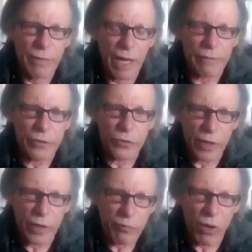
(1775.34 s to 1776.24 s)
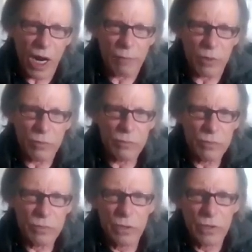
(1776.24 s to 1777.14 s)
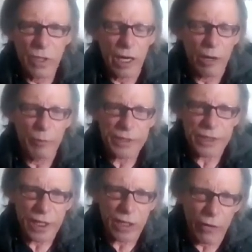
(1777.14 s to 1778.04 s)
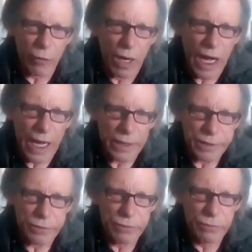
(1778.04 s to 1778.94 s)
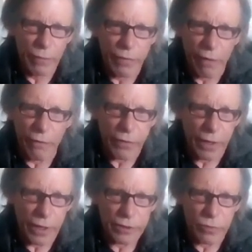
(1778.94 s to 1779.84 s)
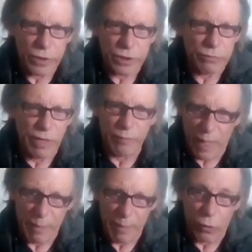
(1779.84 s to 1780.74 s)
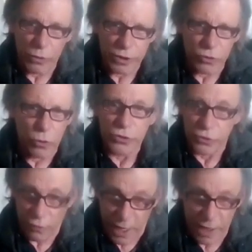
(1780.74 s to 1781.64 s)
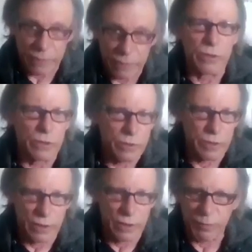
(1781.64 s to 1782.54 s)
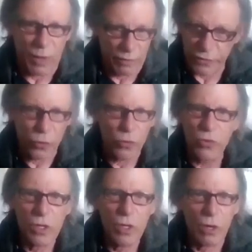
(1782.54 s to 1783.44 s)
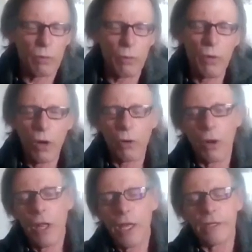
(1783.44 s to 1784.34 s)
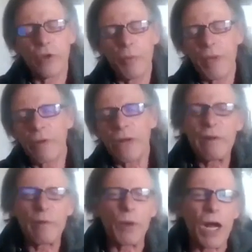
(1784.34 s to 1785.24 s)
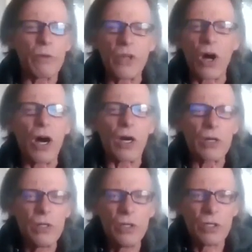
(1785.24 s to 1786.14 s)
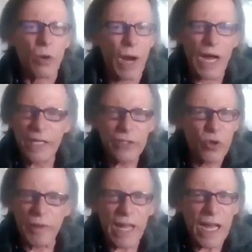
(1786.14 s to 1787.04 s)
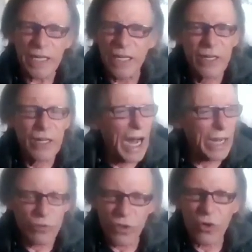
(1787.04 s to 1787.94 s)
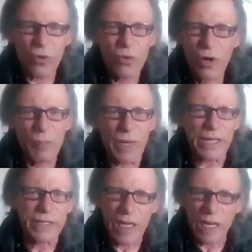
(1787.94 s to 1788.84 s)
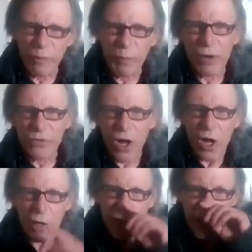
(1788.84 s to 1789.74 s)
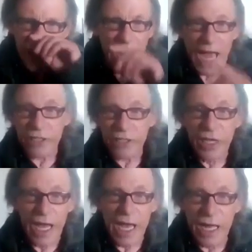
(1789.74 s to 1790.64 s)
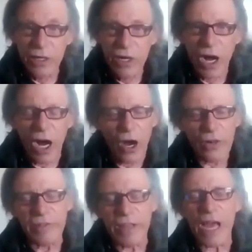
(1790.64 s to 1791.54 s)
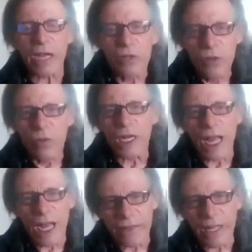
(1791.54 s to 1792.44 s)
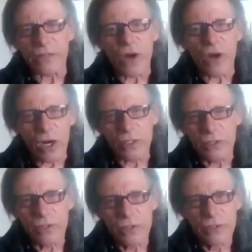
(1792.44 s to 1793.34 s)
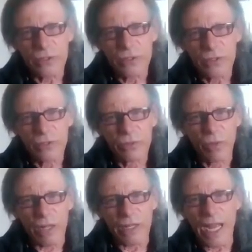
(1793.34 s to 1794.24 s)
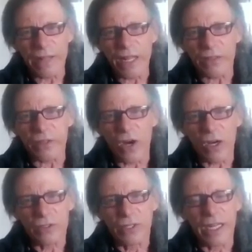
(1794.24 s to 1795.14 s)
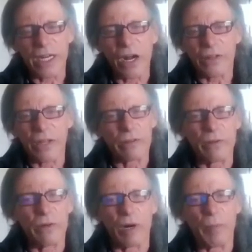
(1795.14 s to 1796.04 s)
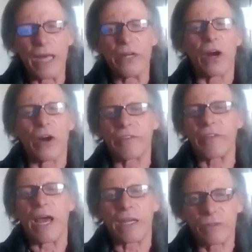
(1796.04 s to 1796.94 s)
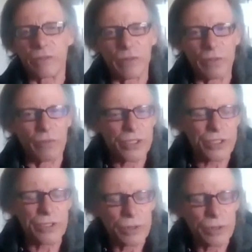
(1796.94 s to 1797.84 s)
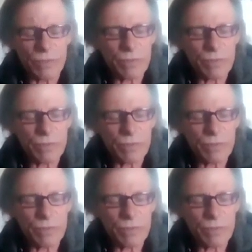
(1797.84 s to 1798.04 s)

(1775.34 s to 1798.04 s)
have the drinking problem, and I'd be sick otherwise with other things, which my bipolar disorder, so that is part of it too. He told me I would have a brown dog. Why he told me that, I don't know, but I did have a brown dog, and I actually had a heart attack when I had that dog. Well, I had that dog. I had a heart attack, a minor heart attack, which